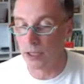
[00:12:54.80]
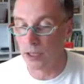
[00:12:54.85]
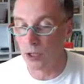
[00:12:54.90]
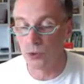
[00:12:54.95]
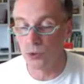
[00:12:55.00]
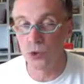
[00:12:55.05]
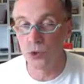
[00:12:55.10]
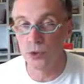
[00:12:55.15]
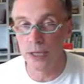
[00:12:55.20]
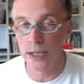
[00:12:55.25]

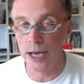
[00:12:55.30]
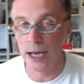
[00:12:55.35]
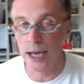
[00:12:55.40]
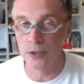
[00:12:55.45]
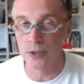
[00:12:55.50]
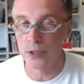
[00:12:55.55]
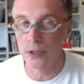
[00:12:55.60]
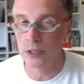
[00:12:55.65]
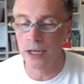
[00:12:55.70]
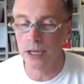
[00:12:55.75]

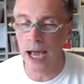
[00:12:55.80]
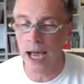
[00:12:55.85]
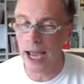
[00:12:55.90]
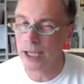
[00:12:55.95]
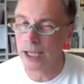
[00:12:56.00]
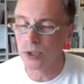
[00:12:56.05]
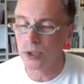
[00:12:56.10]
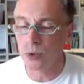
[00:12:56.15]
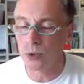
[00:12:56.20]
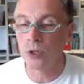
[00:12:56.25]

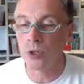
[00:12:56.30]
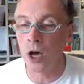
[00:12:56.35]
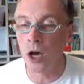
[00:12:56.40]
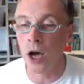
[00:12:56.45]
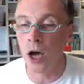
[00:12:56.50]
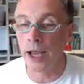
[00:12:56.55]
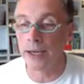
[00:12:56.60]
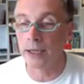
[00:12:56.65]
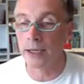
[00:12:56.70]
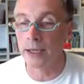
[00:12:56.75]
2008 or
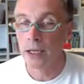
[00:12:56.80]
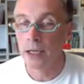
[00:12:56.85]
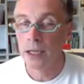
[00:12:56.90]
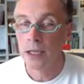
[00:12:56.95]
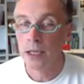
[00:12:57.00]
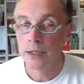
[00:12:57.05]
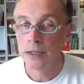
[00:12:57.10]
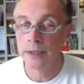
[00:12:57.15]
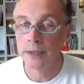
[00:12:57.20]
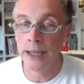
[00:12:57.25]
9.
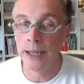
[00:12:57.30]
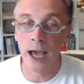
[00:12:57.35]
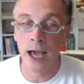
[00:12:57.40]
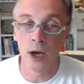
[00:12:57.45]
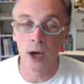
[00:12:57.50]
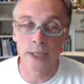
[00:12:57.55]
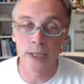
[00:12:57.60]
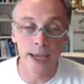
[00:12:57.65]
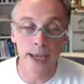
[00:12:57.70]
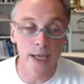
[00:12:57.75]

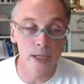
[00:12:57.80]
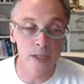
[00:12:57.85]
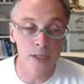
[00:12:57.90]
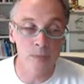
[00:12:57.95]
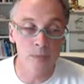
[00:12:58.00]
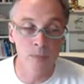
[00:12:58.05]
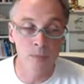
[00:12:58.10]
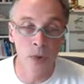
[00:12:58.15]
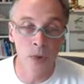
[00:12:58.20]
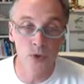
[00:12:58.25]
Nowadays,
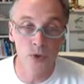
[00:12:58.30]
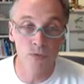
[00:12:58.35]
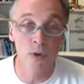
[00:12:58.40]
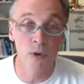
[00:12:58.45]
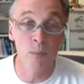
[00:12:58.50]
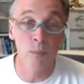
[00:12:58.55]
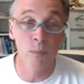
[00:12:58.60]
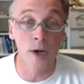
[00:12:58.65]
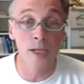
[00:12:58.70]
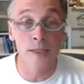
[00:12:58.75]
most
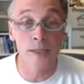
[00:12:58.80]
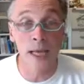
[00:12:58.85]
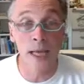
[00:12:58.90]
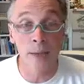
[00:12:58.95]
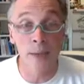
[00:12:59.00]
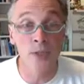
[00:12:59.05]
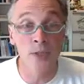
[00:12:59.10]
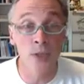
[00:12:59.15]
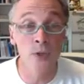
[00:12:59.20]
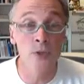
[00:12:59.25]
robotics
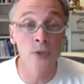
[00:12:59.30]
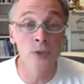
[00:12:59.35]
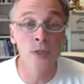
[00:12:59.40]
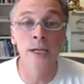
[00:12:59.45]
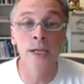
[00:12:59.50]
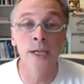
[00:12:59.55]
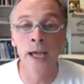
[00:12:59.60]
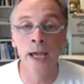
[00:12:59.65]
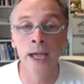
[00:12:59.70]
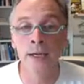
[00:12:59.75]
labs use it,
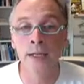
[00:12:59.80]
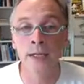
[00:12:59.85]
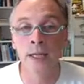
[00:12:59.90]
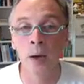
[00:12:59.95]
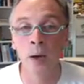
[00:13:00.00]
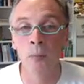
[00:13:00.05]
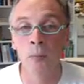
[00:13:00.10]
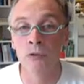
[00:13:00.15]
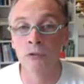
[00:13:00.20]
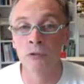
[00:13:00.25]
and a
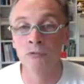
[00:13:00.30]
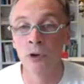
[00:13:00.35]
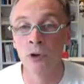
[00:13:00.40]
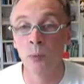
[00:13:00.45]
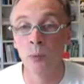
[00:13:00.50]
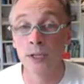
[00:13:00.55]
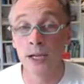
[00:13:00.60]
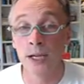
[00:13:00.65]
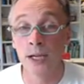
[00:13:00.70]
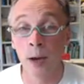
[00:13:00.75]
number of
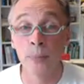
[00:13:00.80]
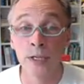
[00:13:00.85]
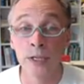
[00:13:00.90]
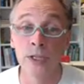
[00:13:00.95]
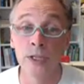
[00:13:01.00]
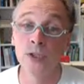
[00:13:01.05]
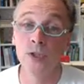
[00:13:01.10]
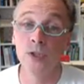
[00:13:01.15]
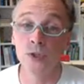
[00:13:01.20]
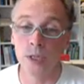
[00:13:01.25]
robot
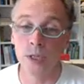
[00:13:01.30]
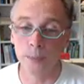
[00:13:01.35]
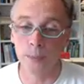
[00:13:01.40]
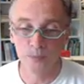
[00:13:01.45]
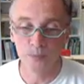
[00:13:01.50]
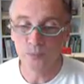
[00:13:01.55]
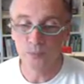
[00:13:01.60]
companies use it.